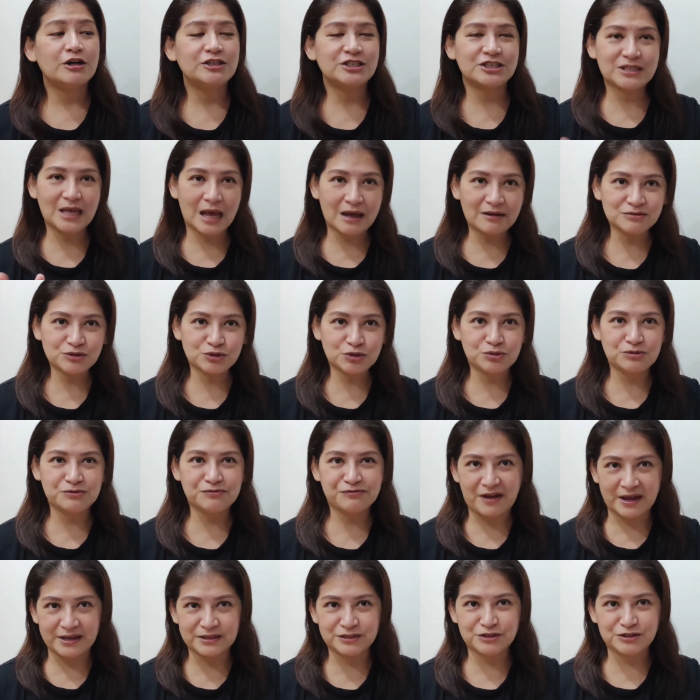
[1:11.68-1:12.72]
or just how to
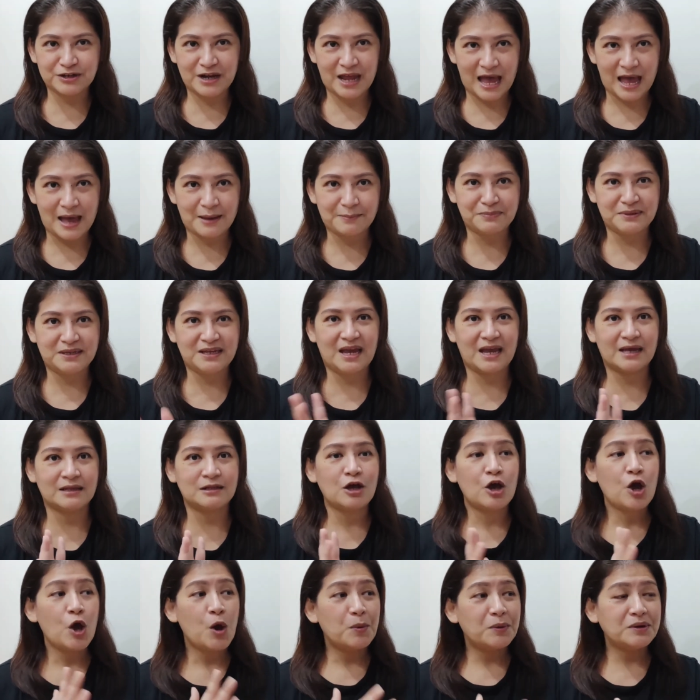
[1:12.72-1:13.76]
find your happy.
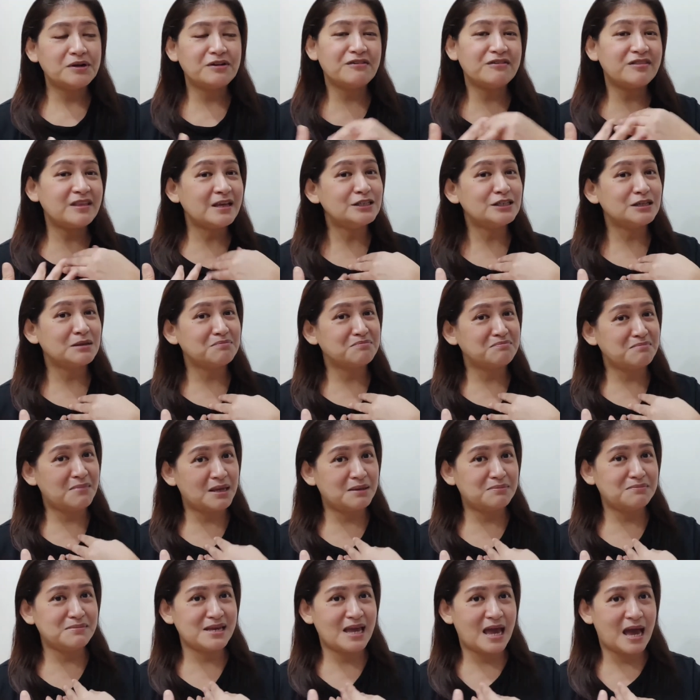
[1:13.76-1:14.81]
And one of the things that
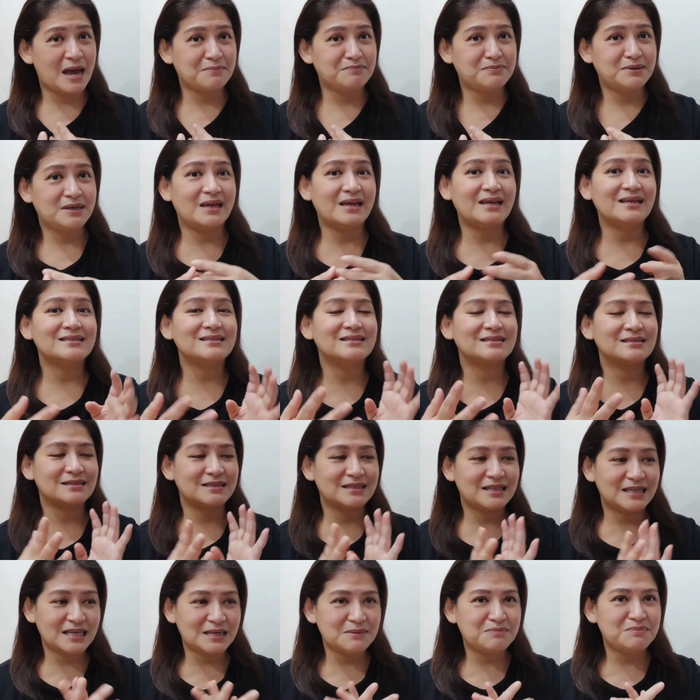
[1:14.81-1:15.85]
make me happy
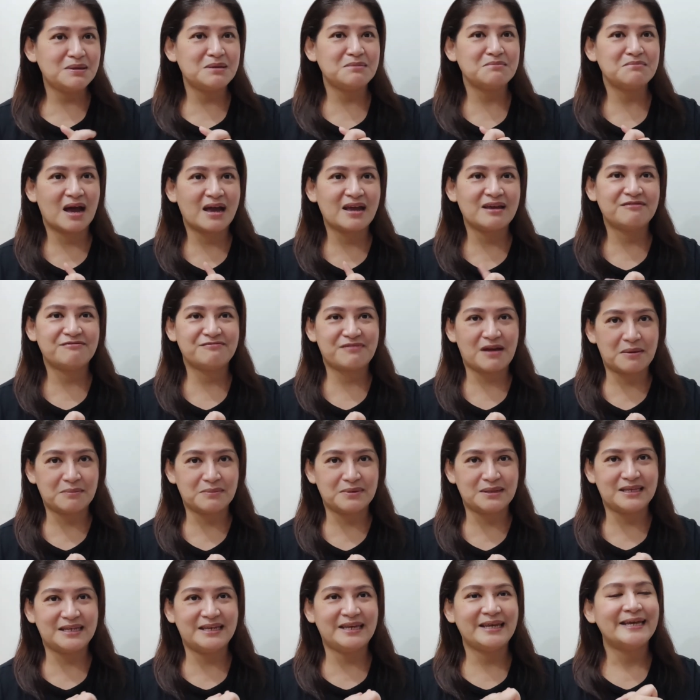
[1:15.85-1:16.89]
is keeping my
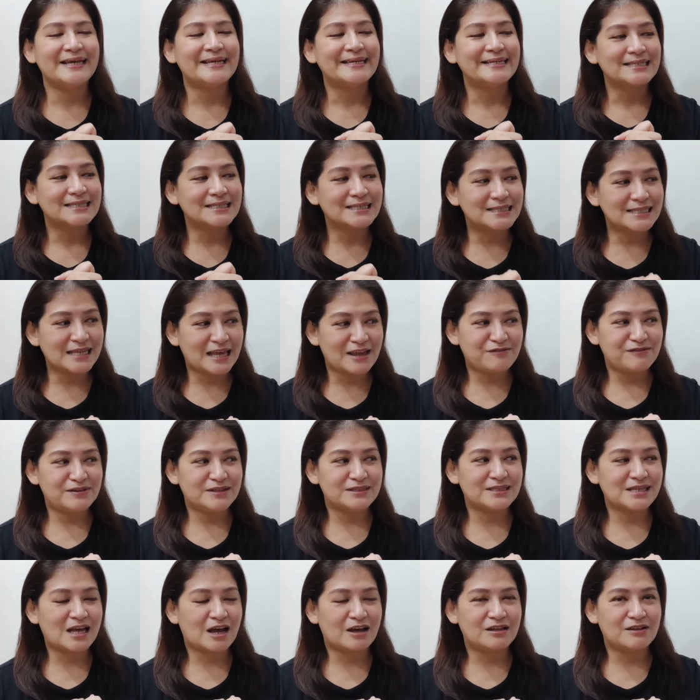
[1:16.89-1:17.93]
family safe
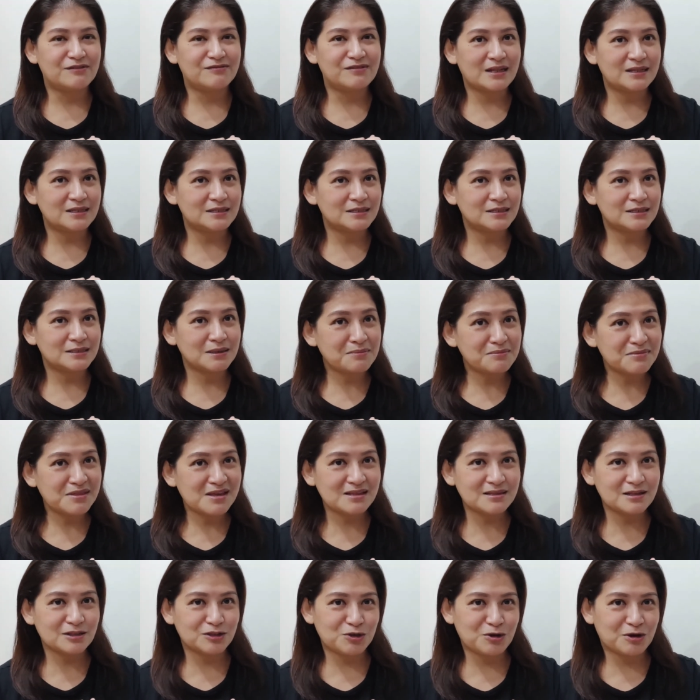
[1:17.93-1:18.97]
and sound. If that is
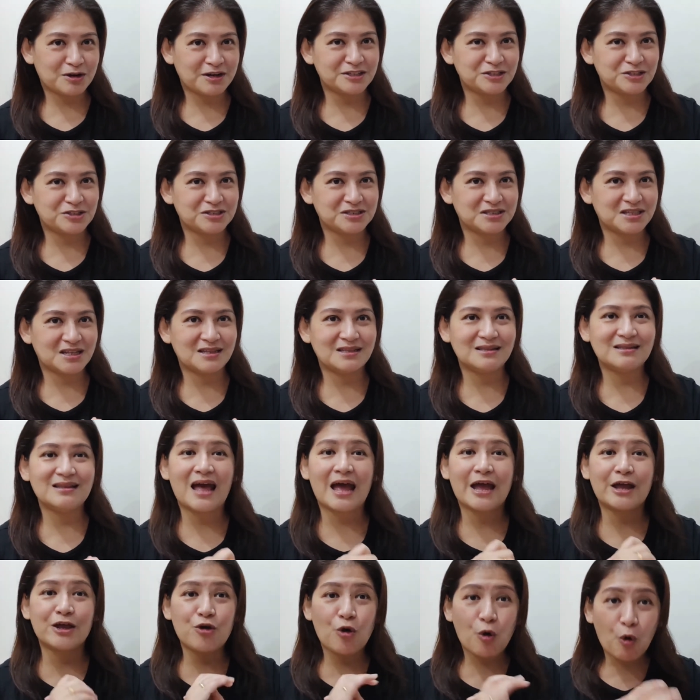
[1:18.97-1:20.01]
something that you are interested in,
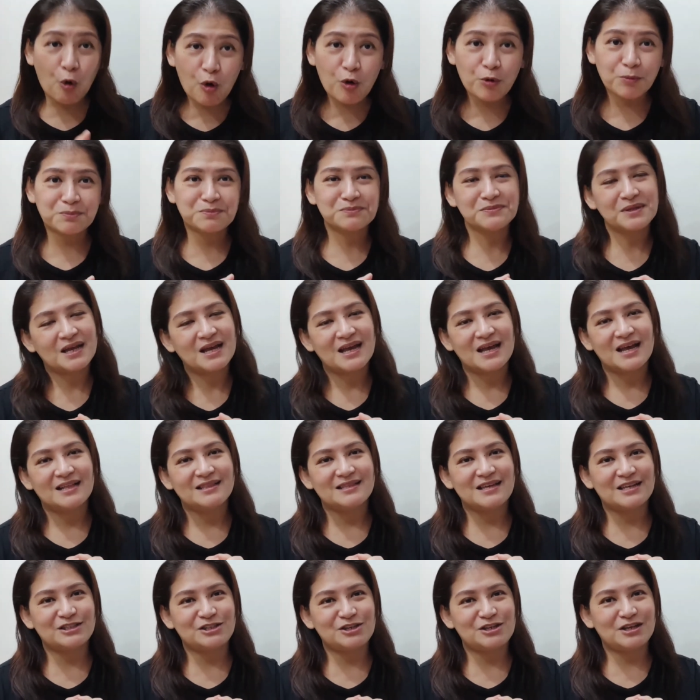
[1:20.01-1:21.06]
I hope
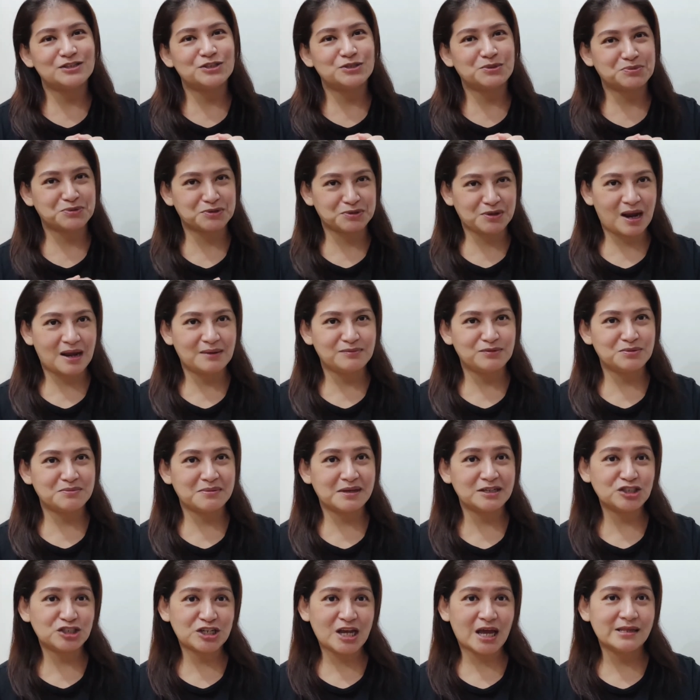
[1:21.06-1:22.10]
that you can subscribe to
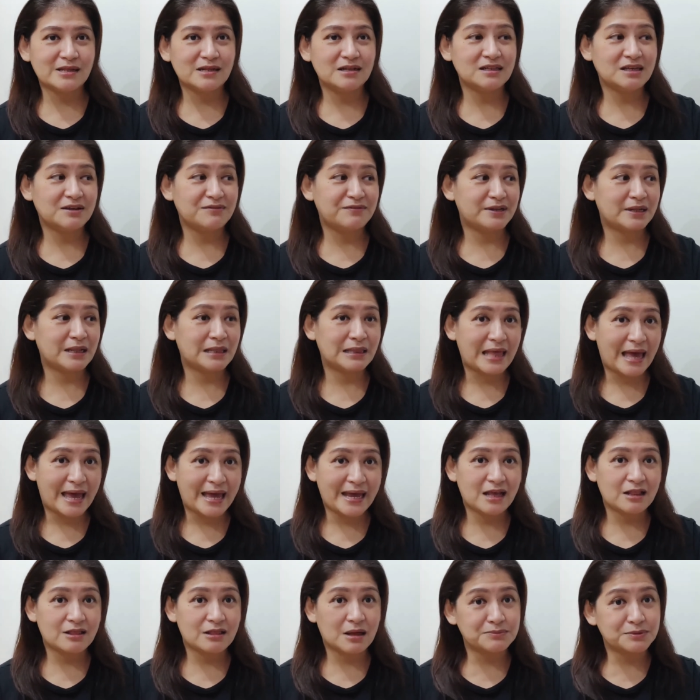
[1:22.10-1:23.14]
my channel, give it a
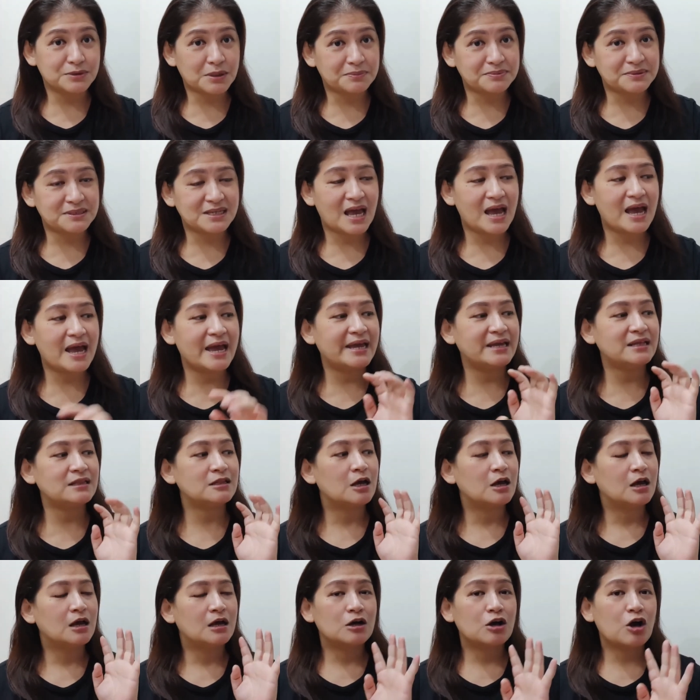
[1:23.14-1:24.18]
like, thumbs up
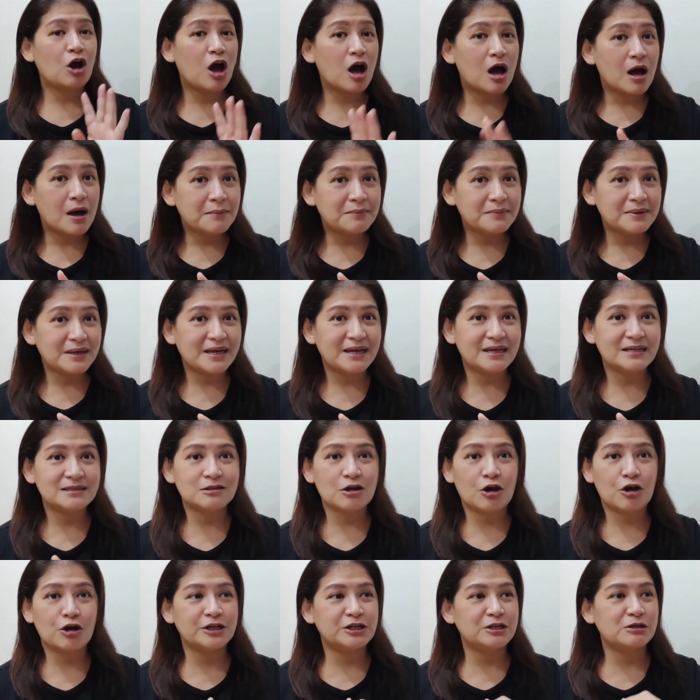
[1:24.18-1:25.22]
sign,
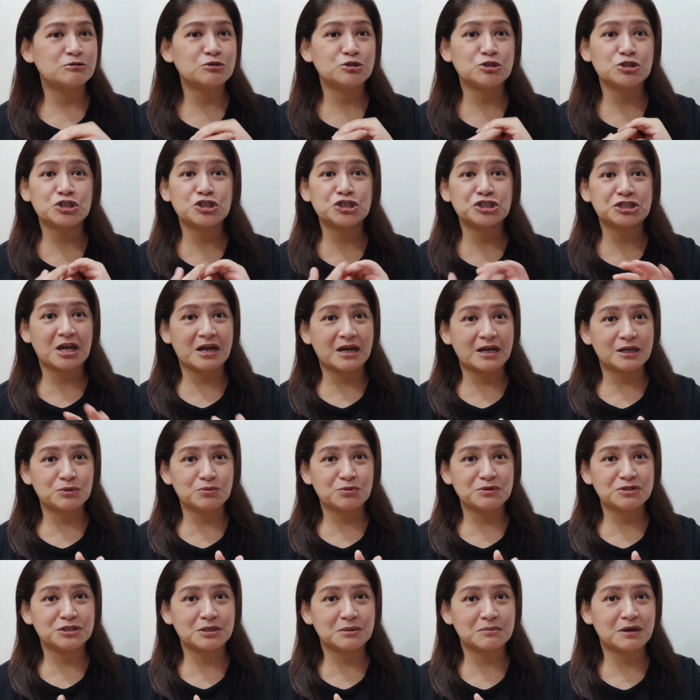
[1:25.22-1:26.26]
comment, or you know, just share
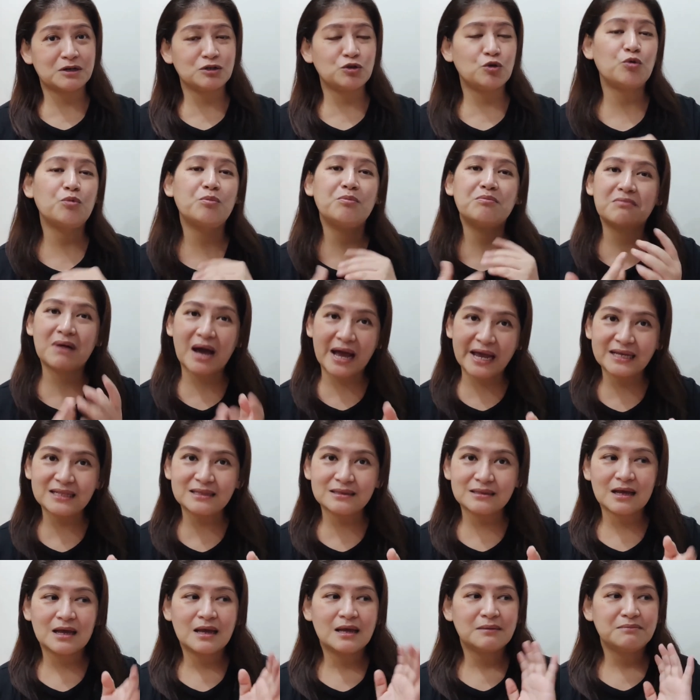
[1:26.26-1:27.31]
it with someone who
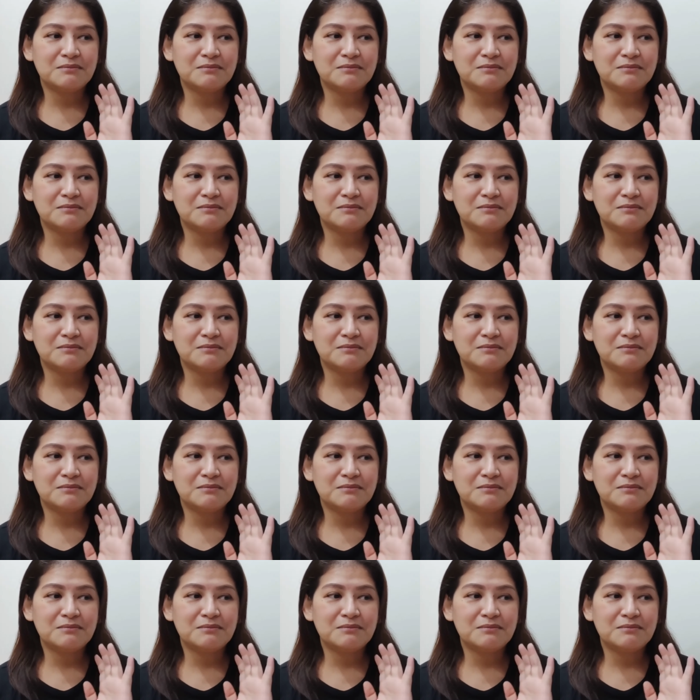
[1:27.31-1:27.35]
might